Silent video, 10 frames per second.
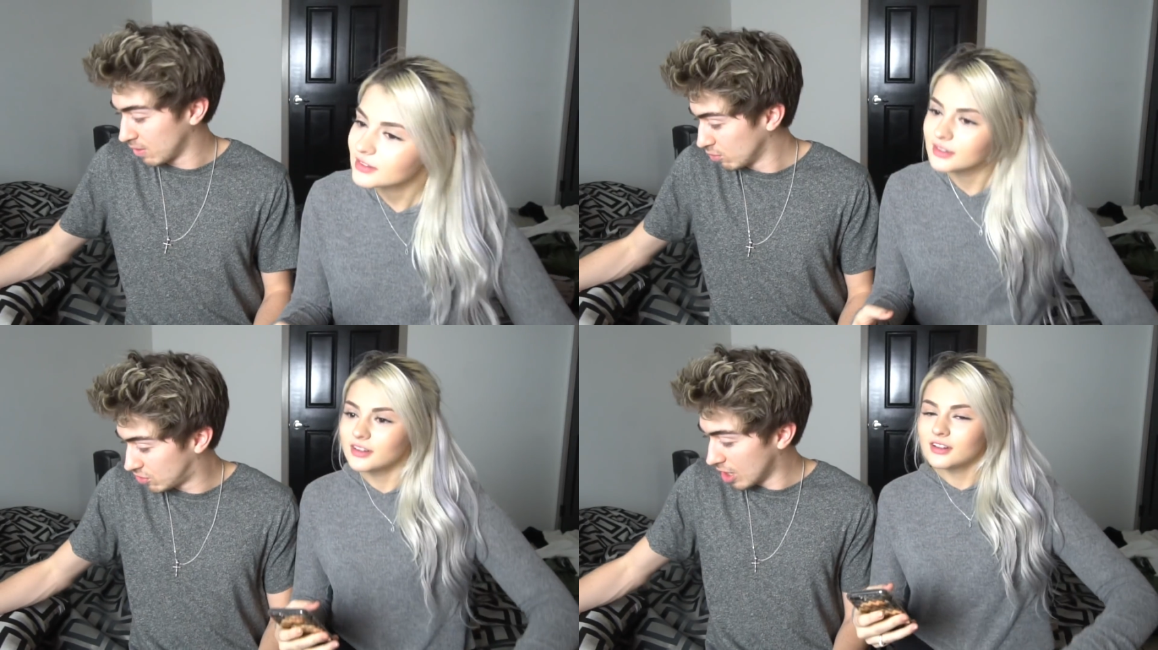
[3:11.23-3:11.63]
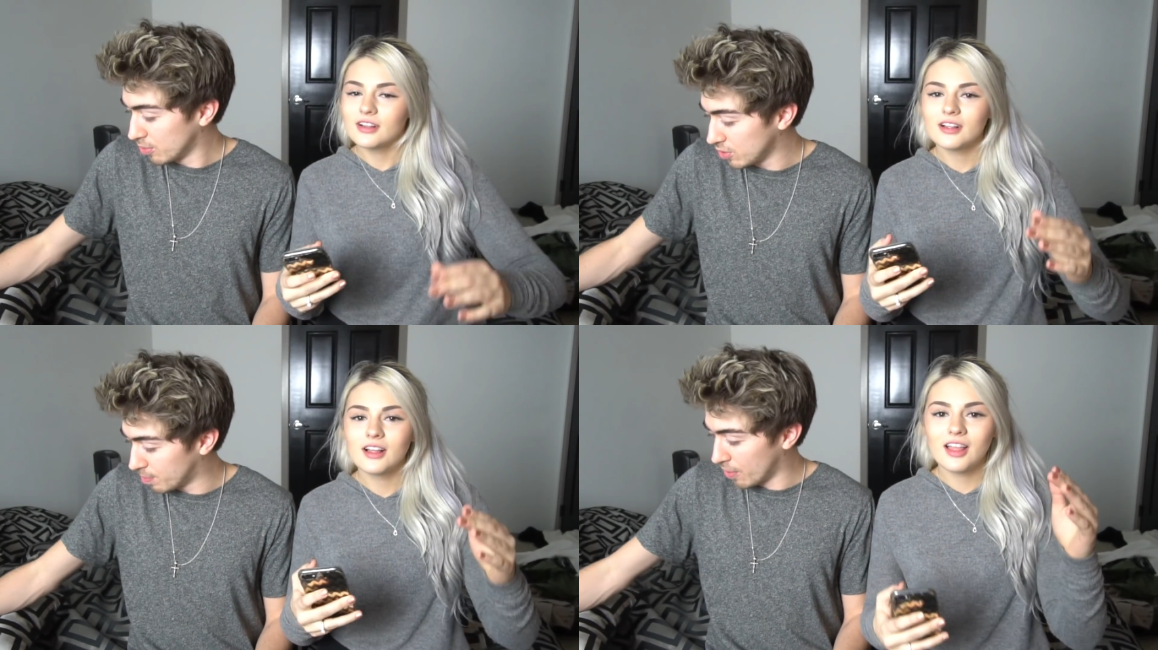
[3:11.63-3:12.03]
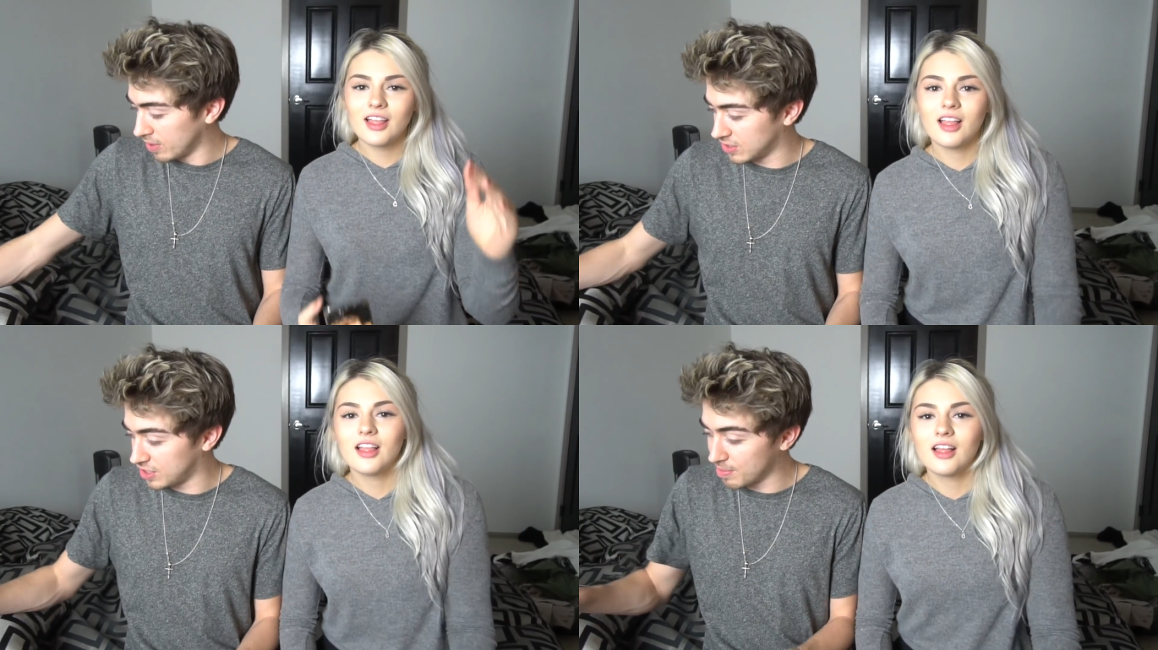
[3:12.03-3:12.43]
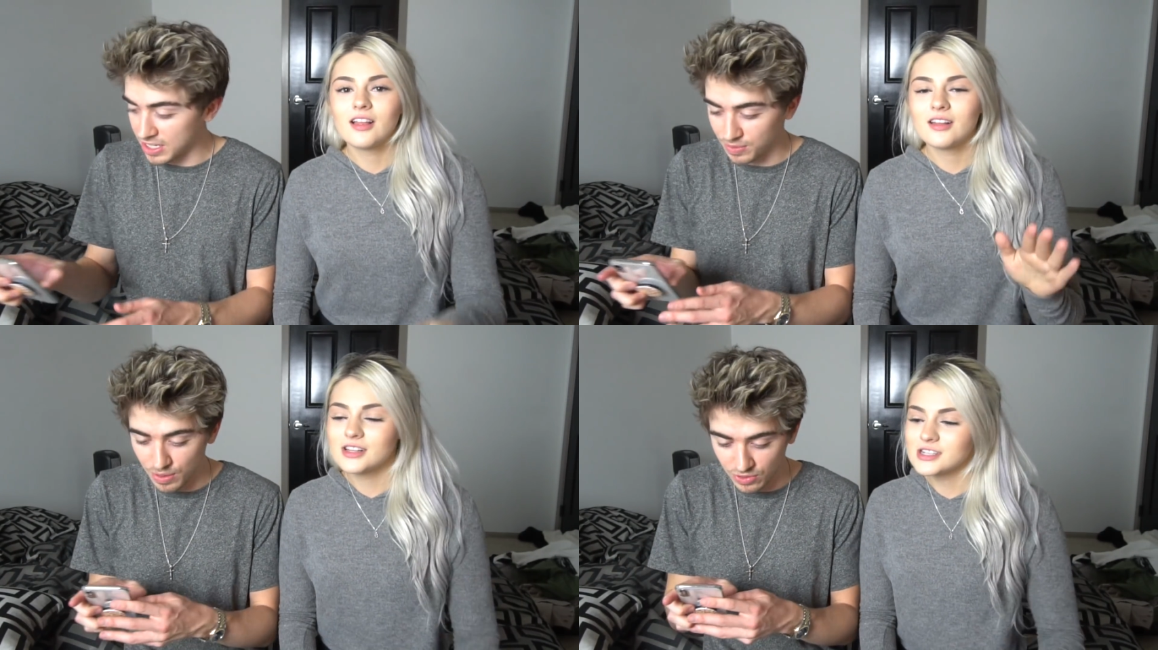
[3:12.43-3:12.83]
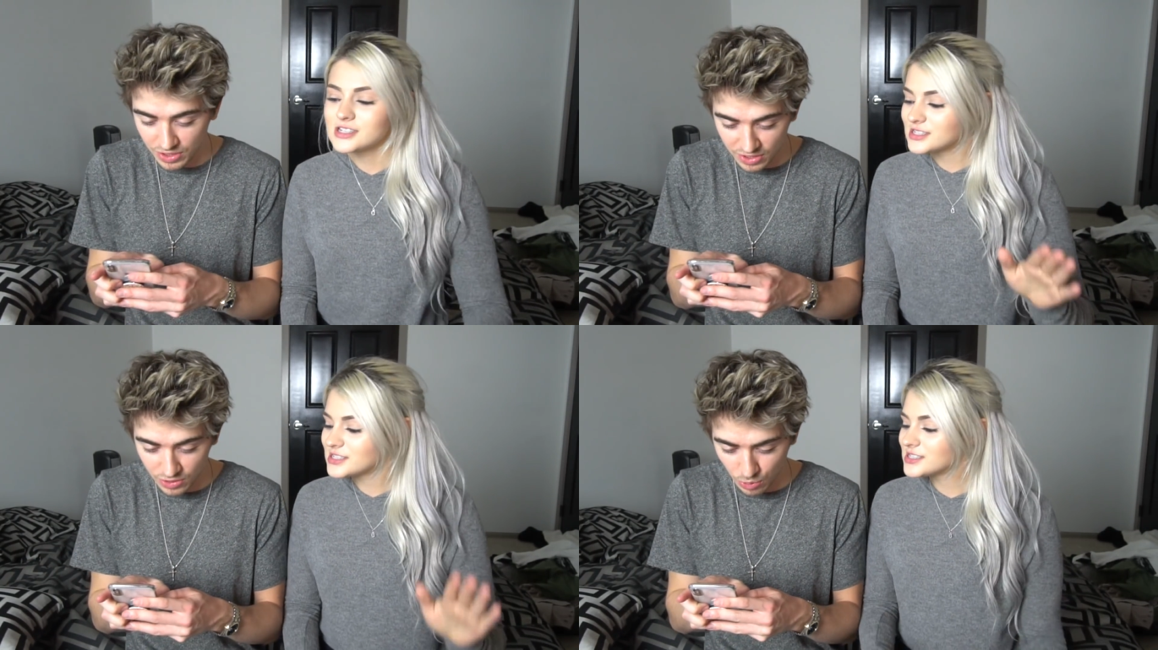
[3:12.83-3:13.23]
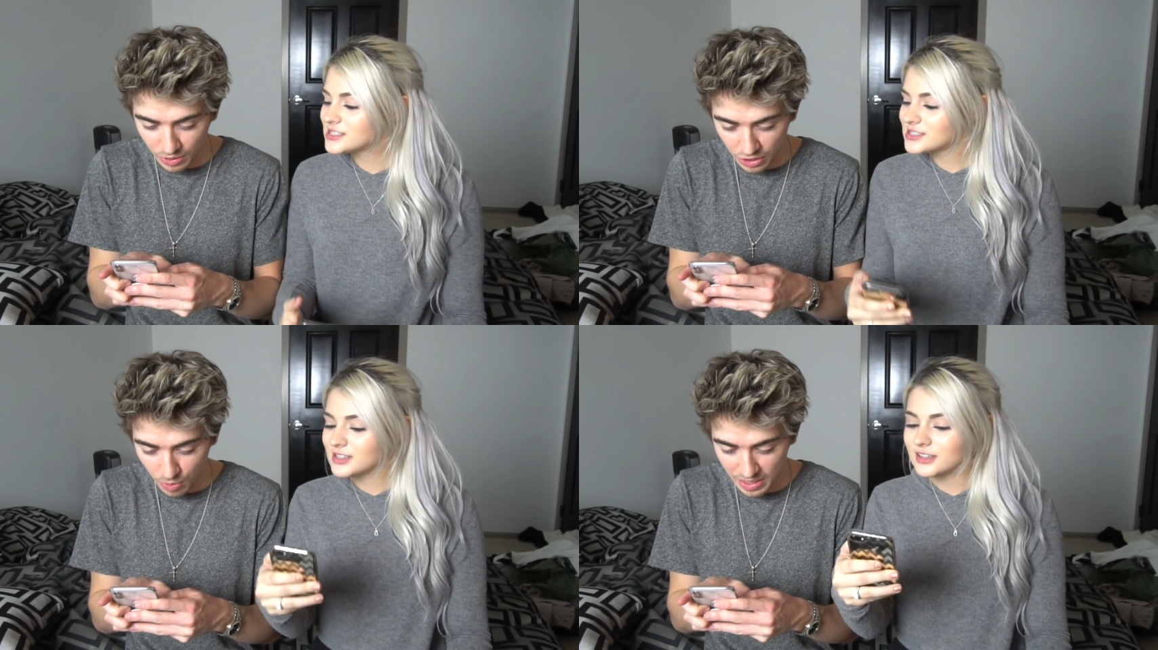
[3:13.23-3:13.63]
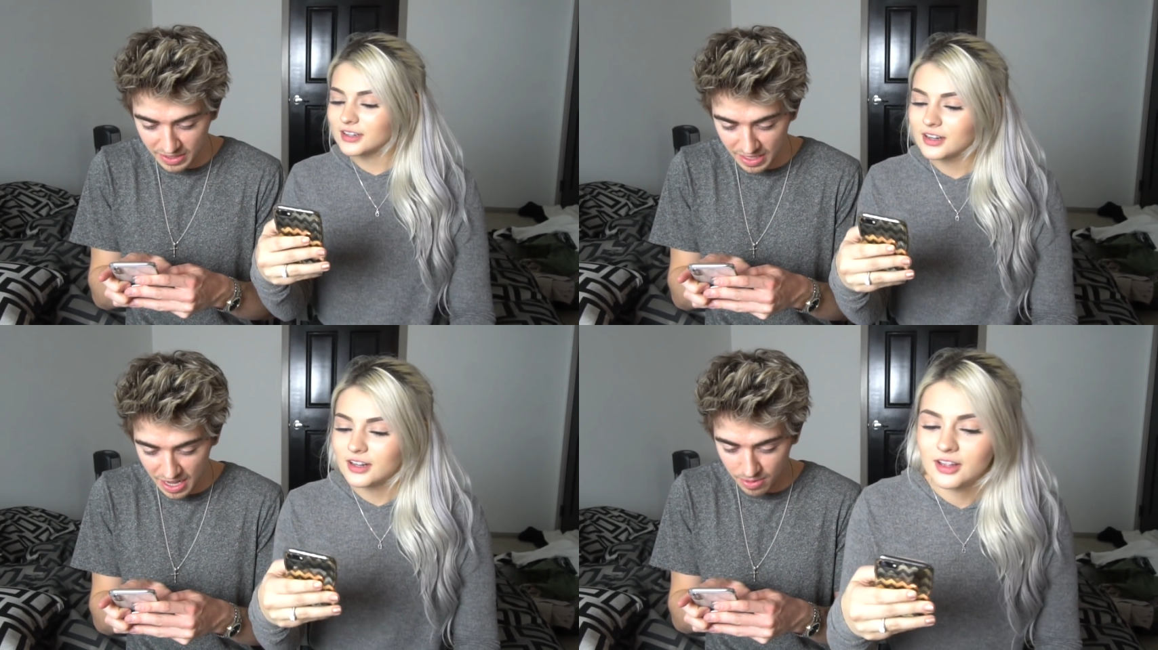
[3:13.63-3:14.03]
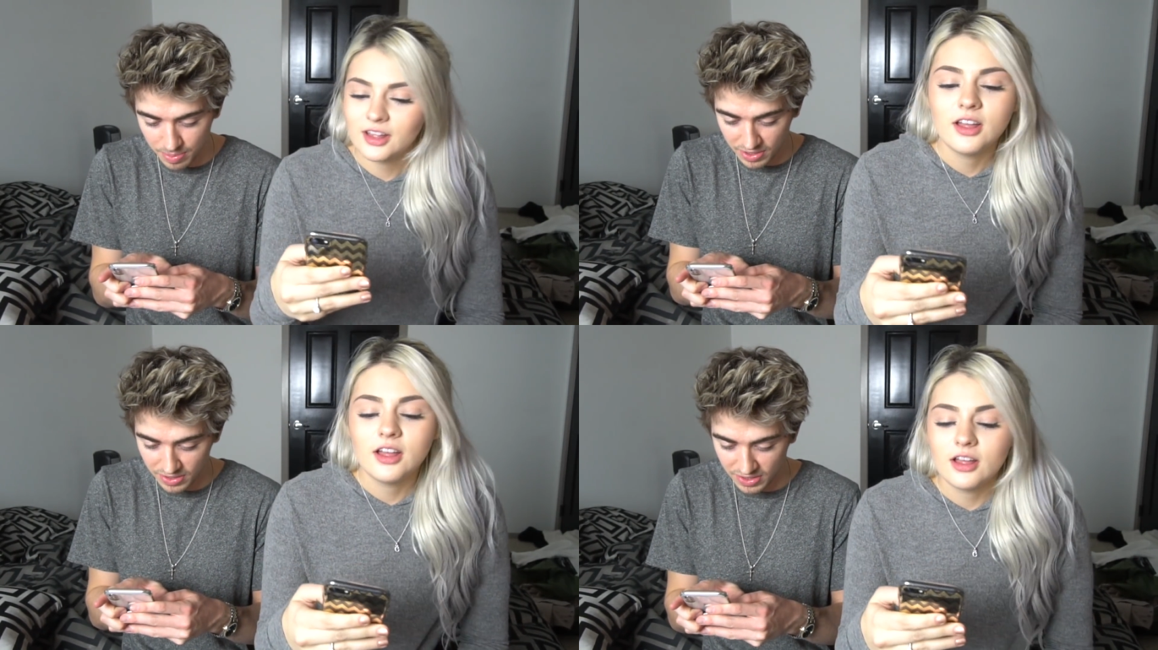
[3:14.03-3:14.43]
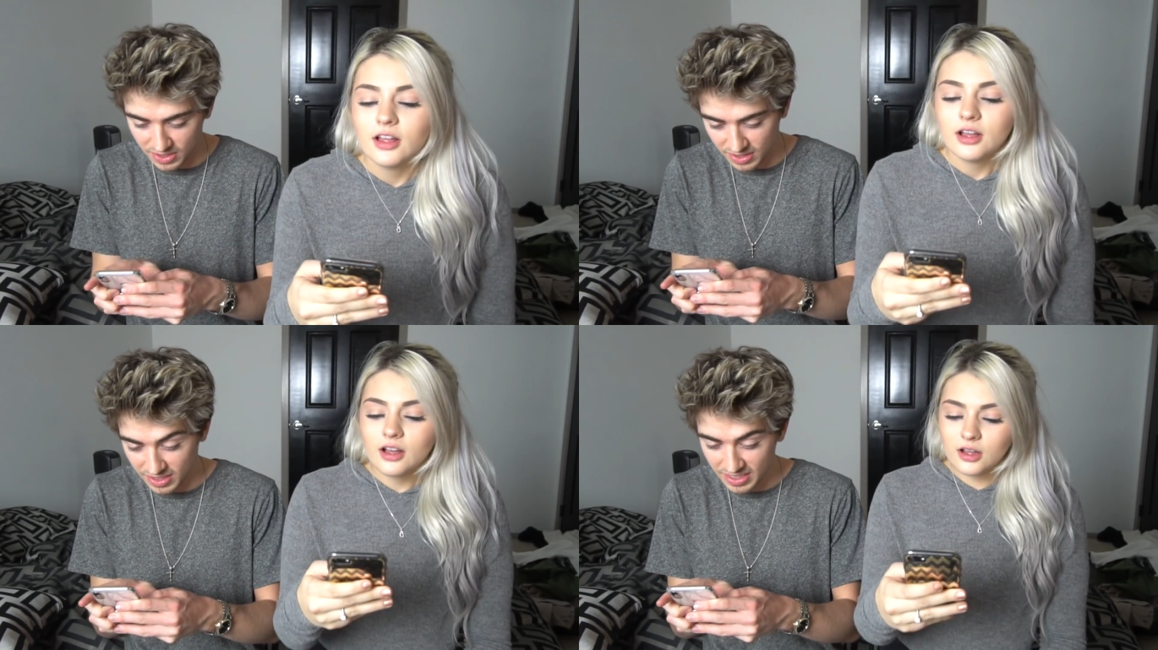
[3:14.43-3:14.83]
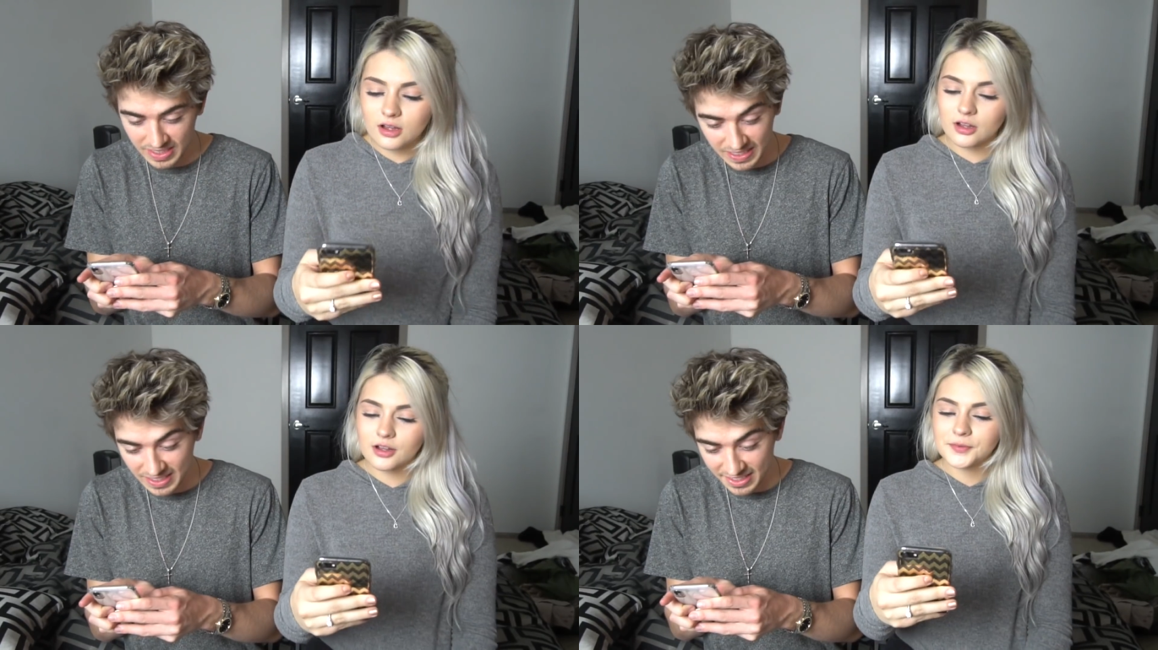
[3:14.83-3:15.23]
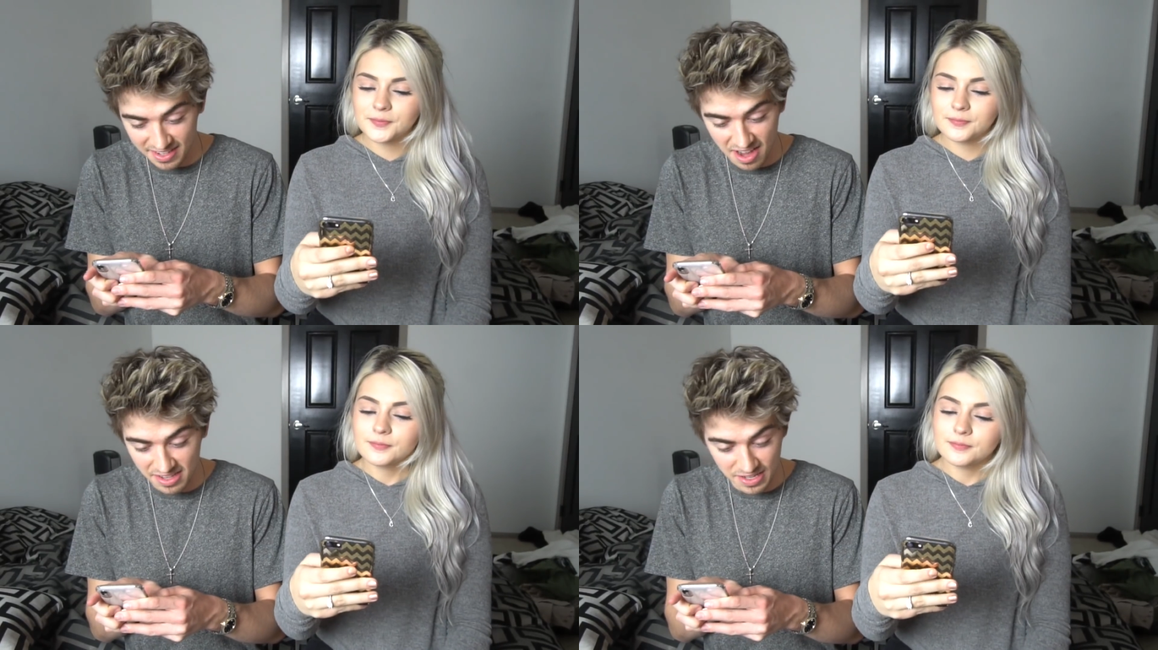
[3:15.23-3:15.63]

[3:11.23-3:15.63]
Speaker 1: I've got double your points. You may as well just call it quits now because you're done.